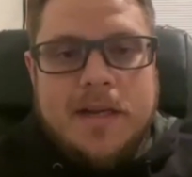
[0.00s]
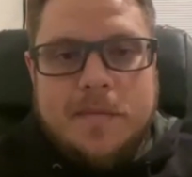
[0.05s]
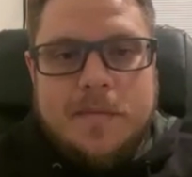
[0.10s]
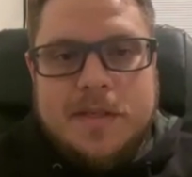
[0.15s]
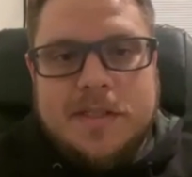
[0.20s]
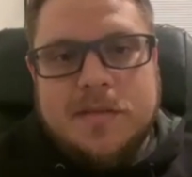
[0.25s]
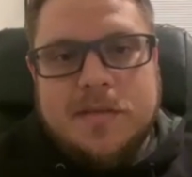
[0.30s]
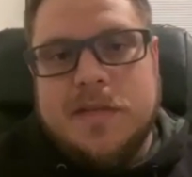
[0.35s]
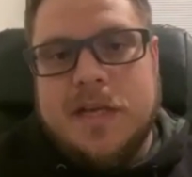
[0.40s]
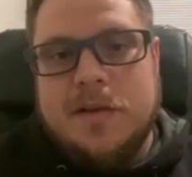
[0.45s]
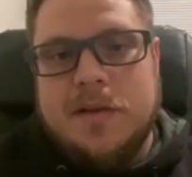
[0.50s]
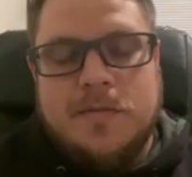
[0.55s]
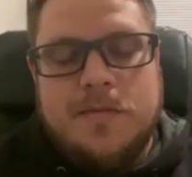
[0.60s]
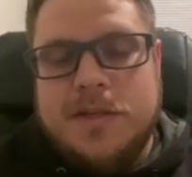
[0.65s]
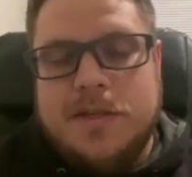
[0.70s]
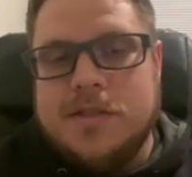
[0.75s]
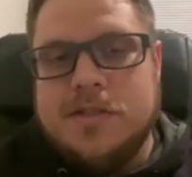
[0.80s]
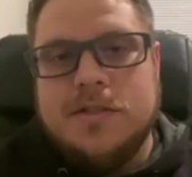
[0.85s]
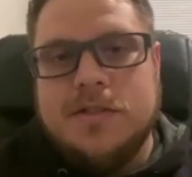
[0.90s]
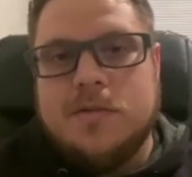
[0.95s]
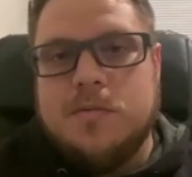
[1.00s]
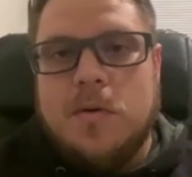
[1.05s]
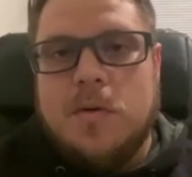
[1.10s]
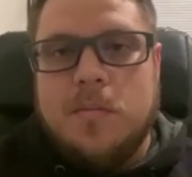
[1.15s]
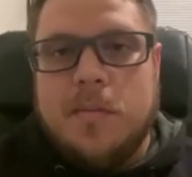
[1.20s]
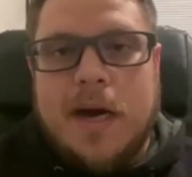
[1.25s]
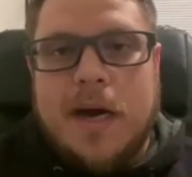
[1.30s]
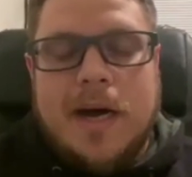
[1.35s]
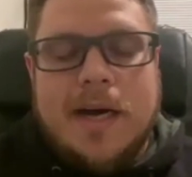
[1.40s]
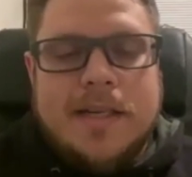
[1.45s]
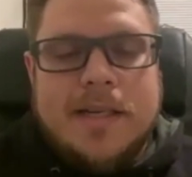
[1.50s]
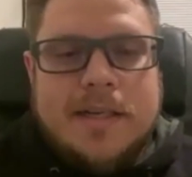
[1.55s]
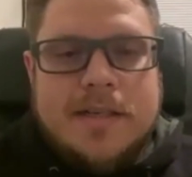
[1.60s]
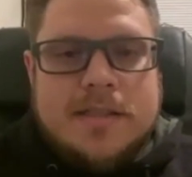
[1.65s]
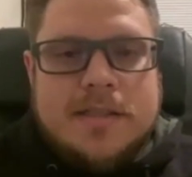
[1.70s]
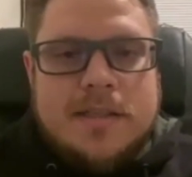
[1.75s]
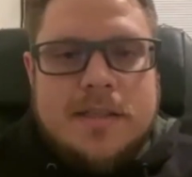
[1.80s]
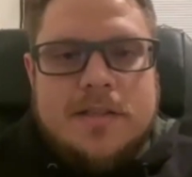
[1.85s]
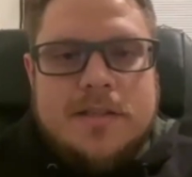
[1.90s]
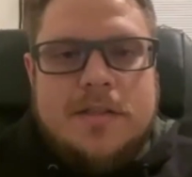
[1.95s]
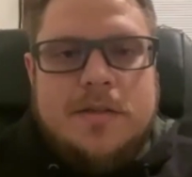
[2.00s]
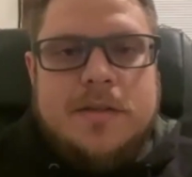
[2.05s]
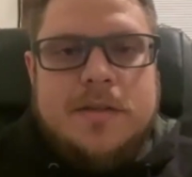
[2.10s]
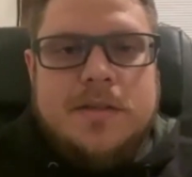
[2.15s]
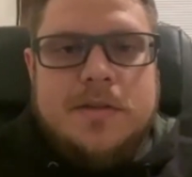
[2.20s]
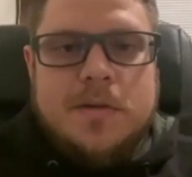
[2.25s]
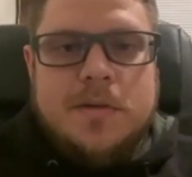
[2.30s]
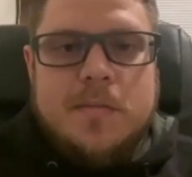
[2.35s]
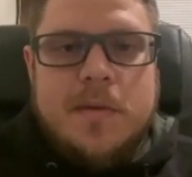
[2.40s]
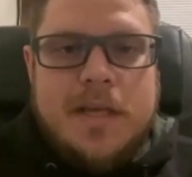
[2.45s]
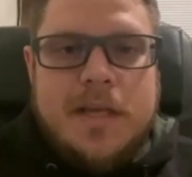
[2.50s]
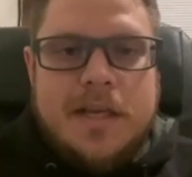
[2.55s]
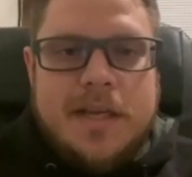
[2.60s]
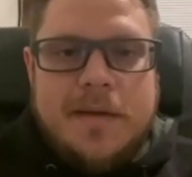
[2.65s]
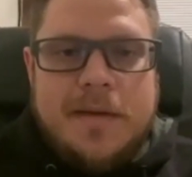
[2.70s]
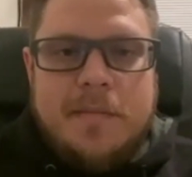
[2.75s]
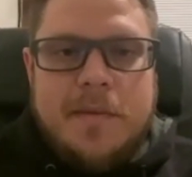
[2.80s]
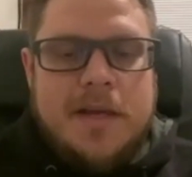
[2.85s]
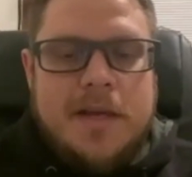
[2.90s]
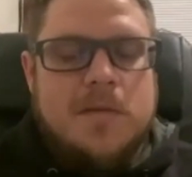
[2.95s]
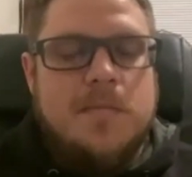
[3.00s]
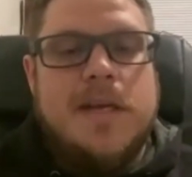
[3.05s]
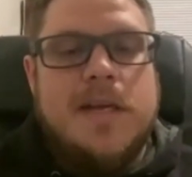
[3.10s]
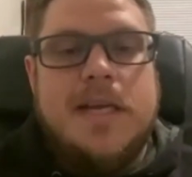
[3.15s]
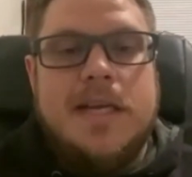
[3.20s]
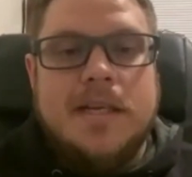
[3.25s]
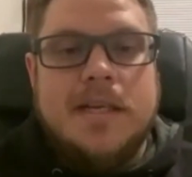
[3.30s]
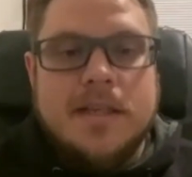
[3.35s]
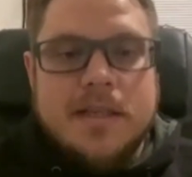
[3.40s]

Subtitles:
I mean, sometimes fish just won't bite. There's nothing you can do about it. You can't make them eat.